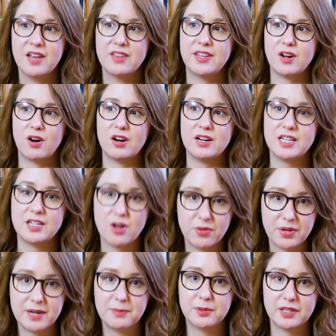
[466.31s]
They already know
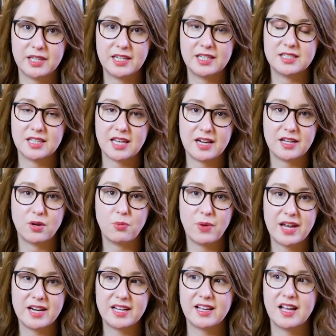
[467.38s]
that I'm looking into getting a
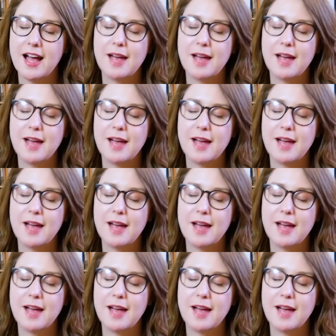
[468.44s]
wedding.